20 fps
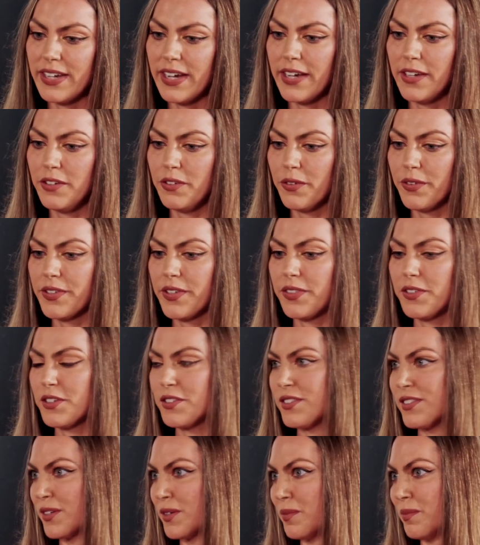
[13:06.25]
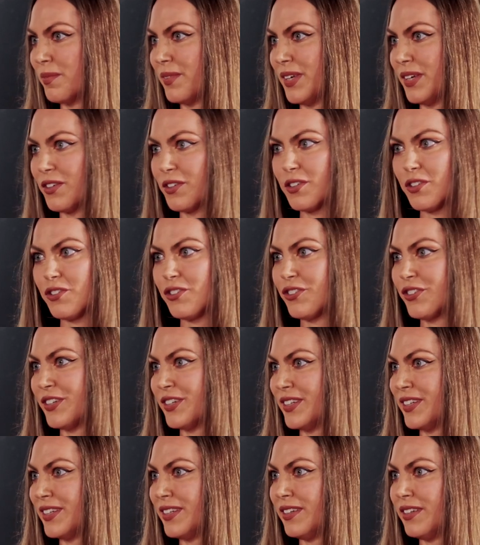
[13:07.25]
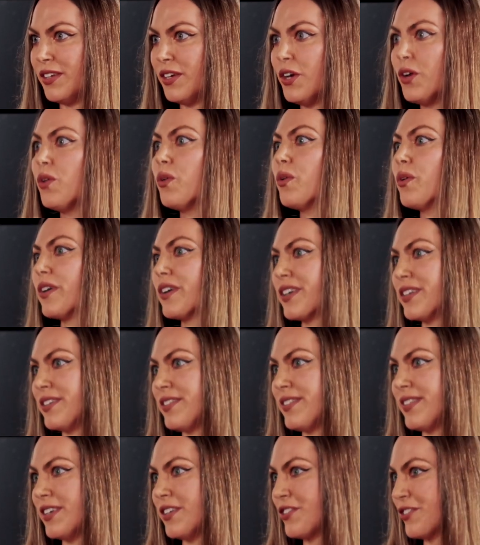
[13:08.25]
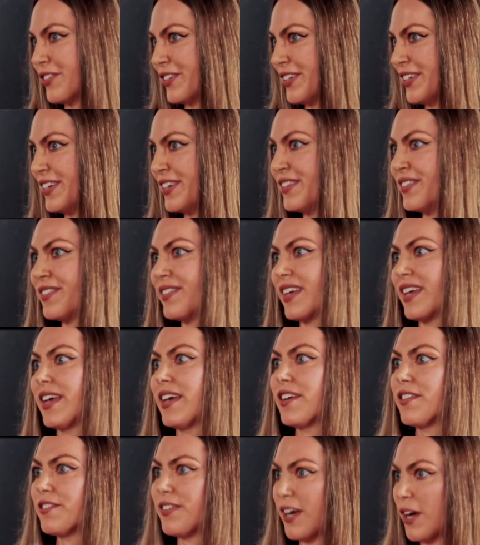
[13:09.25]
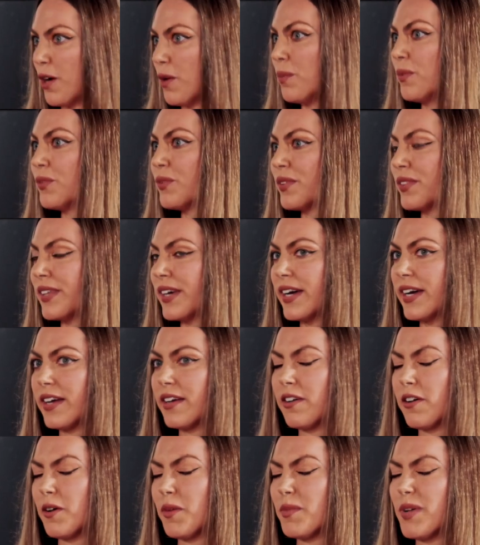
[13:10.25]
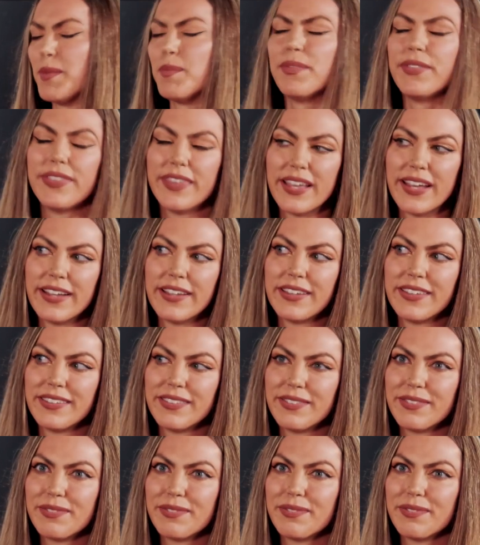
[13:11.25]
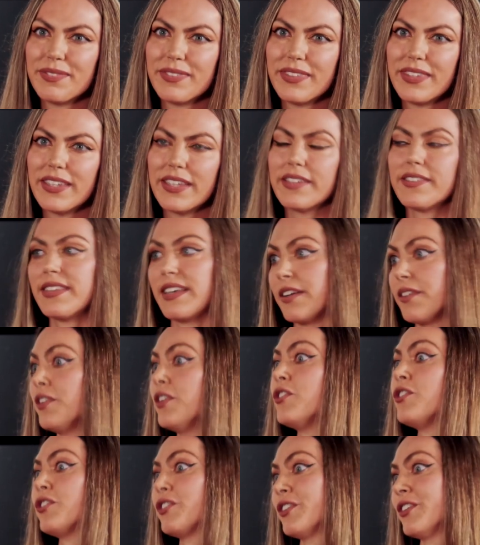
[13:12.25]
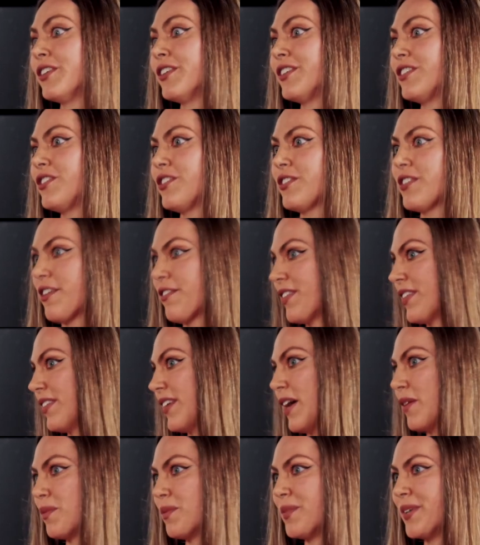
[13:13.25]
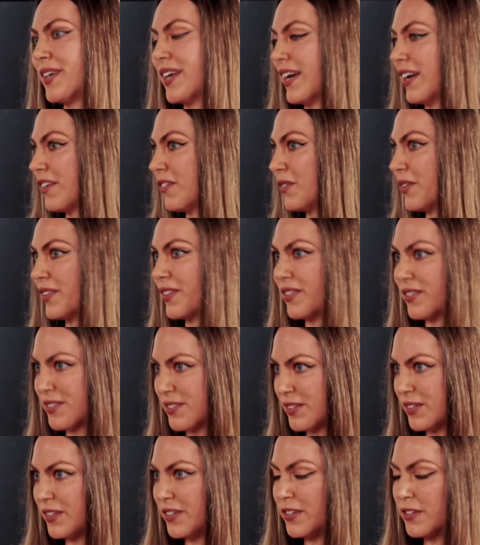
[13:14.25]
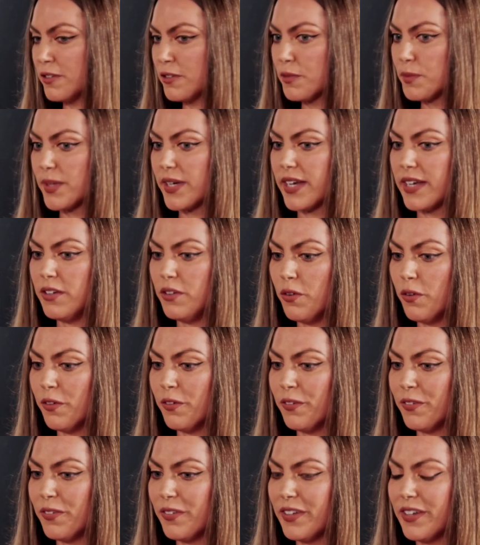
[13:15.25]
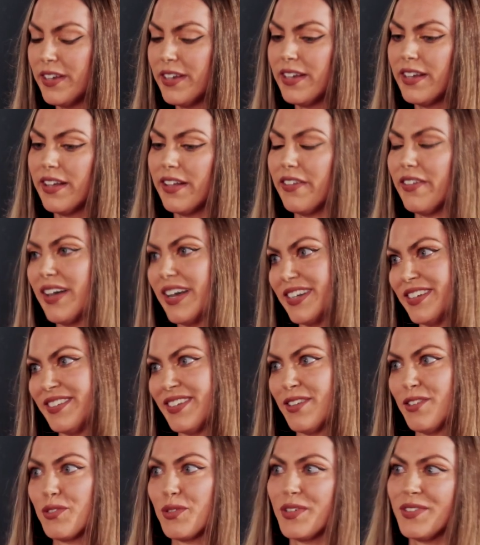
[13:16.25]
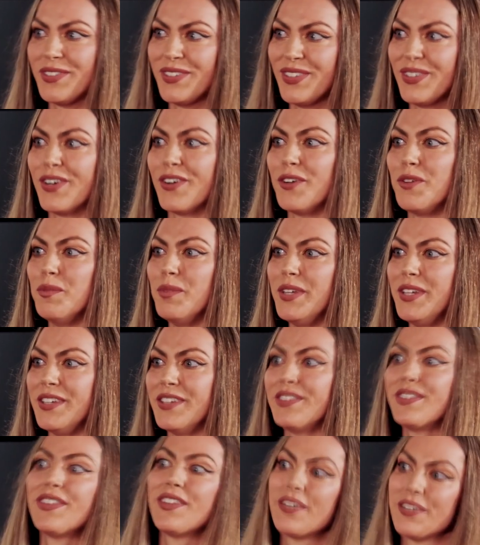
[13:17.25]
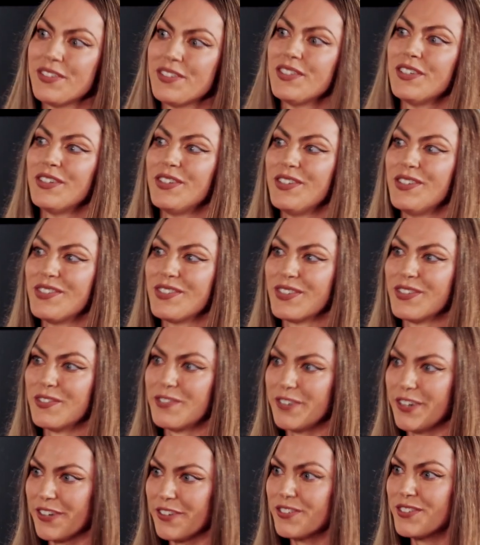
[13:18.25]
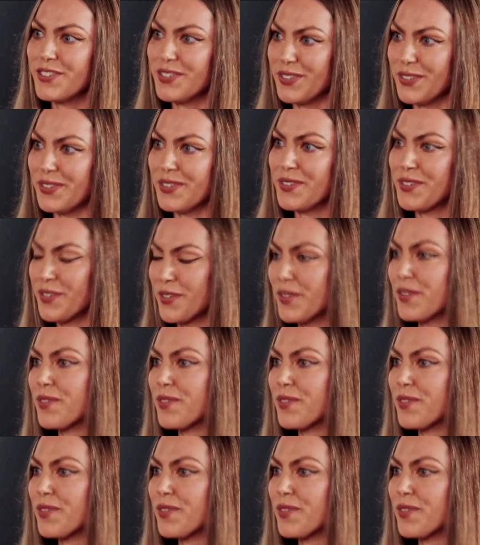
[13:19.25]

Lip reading: I know that there's some Christian organizations that have helped mm-hmm. with that. I'm not exactly sure just off the top of my head with Assyrians, but I know a lot of times where I see the Armenians, the Assyrians are involved too.